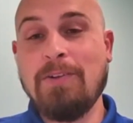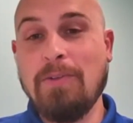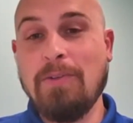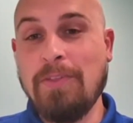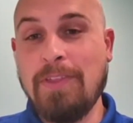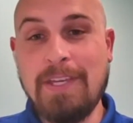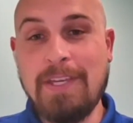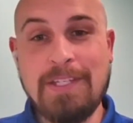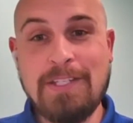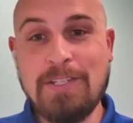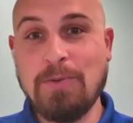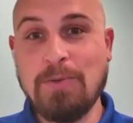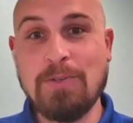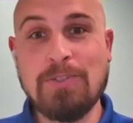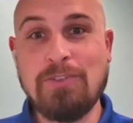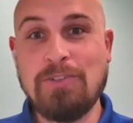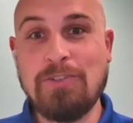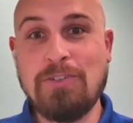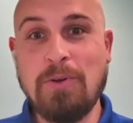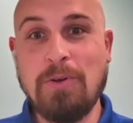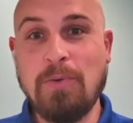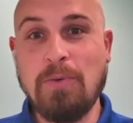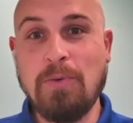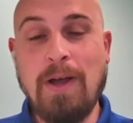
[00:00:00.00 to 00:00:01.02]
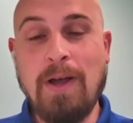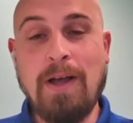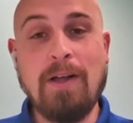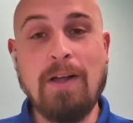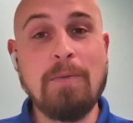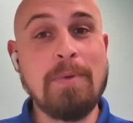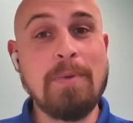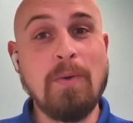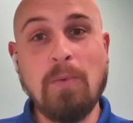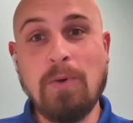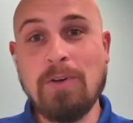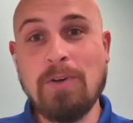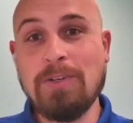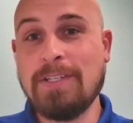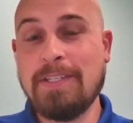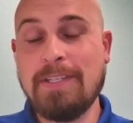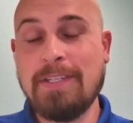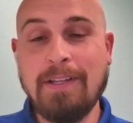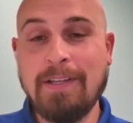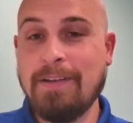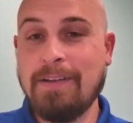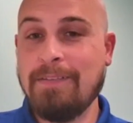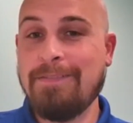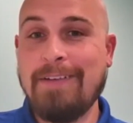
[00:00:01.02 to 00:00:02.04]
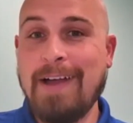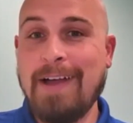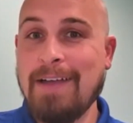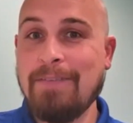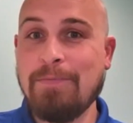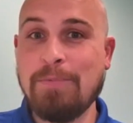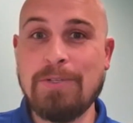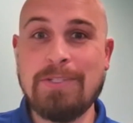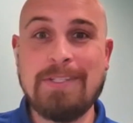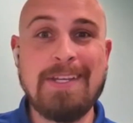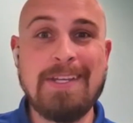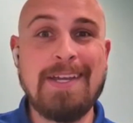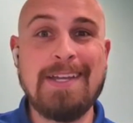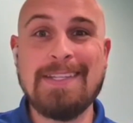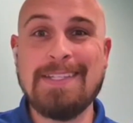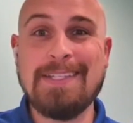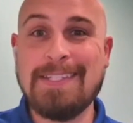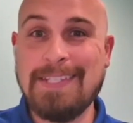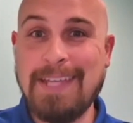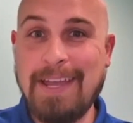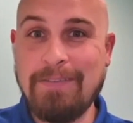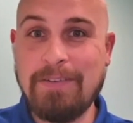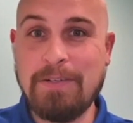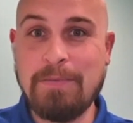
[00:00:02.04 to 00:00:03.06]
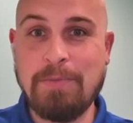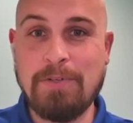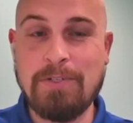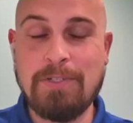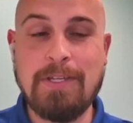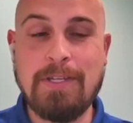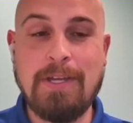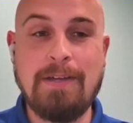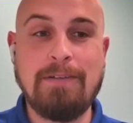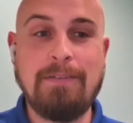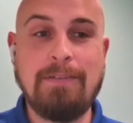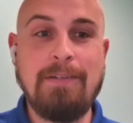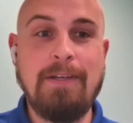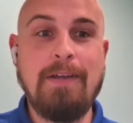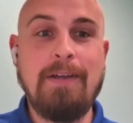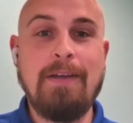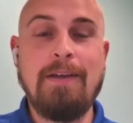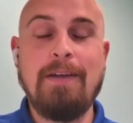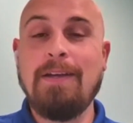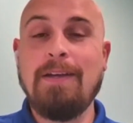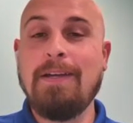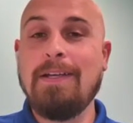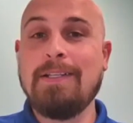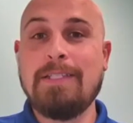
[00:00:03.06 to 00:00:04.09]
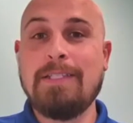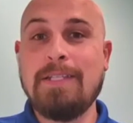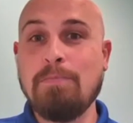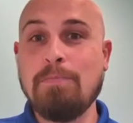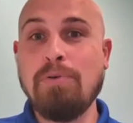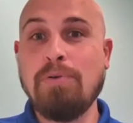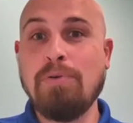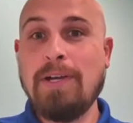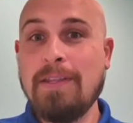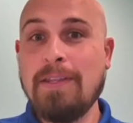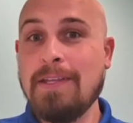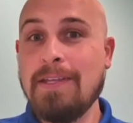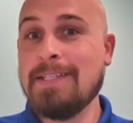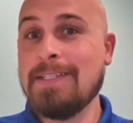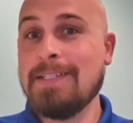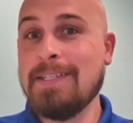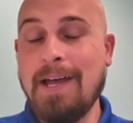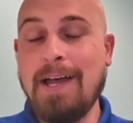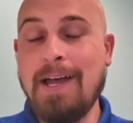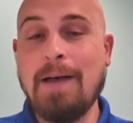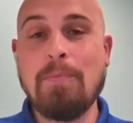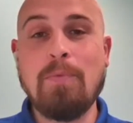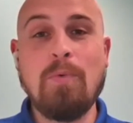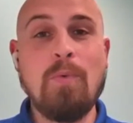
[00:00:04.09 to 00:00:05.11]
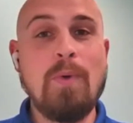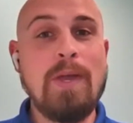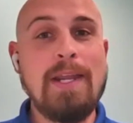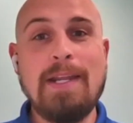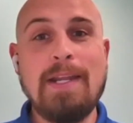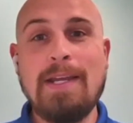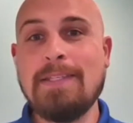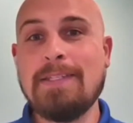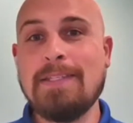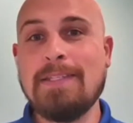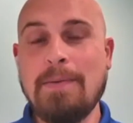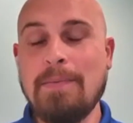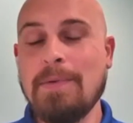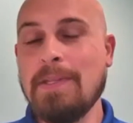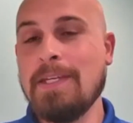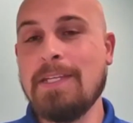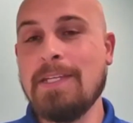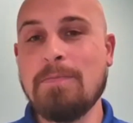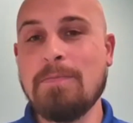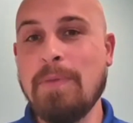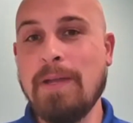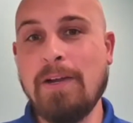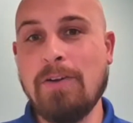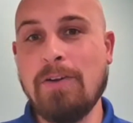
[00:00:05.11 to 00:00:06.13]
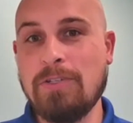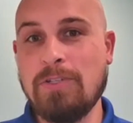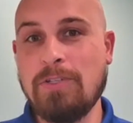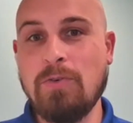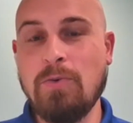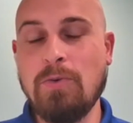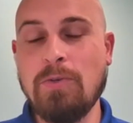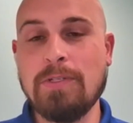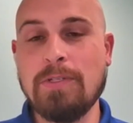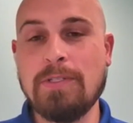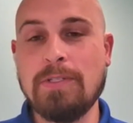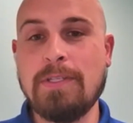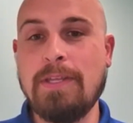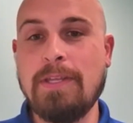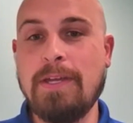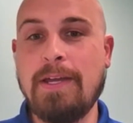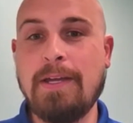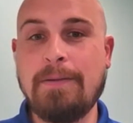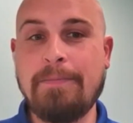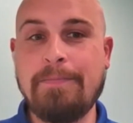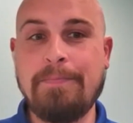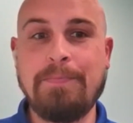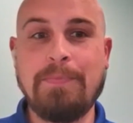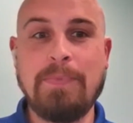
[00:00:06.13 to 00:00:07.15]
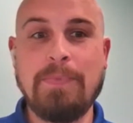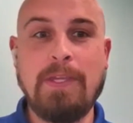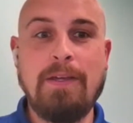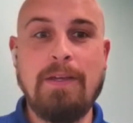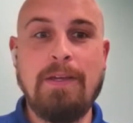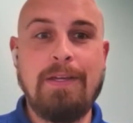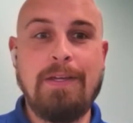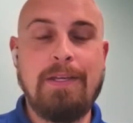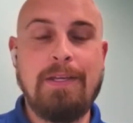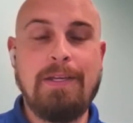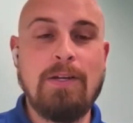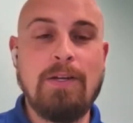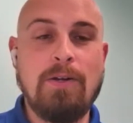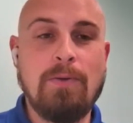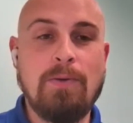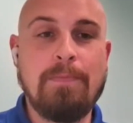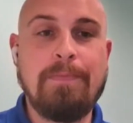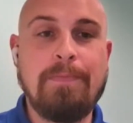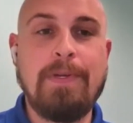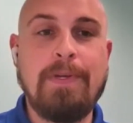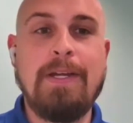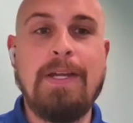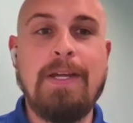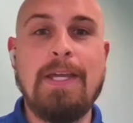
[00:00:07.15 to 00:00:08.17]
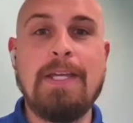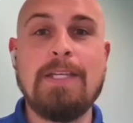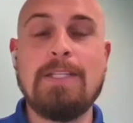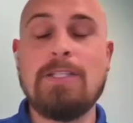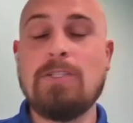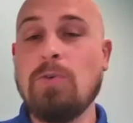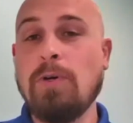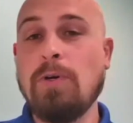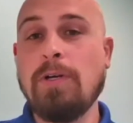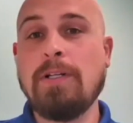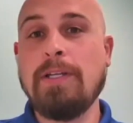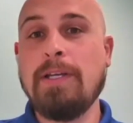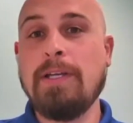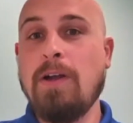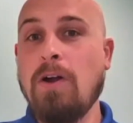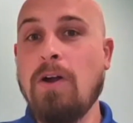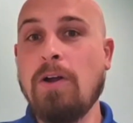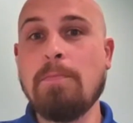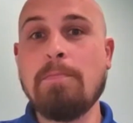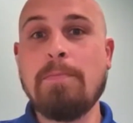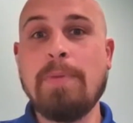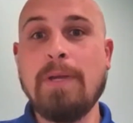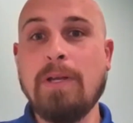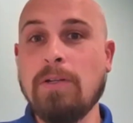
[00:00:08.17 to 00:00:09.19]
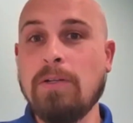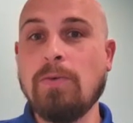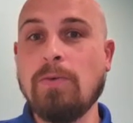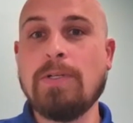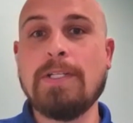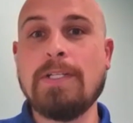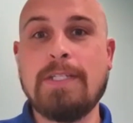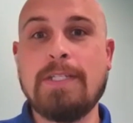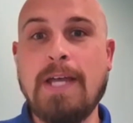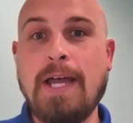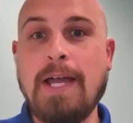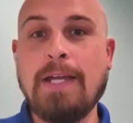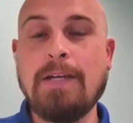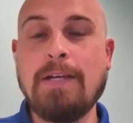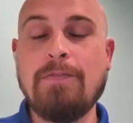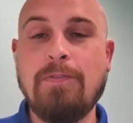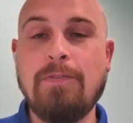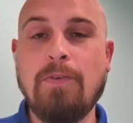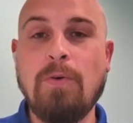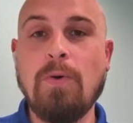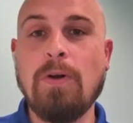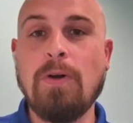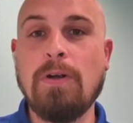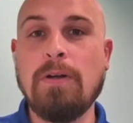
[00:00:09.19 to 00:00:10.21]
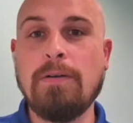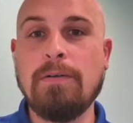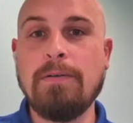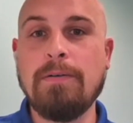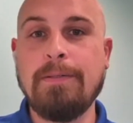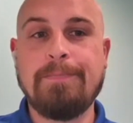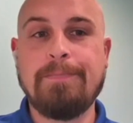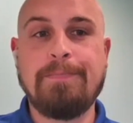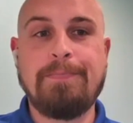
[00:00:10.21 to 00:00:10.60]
these schools are doing well, but we're still at 5%, 7%. To bring this up, we need some of these bigger schools that, you know, historically aren't built or designed for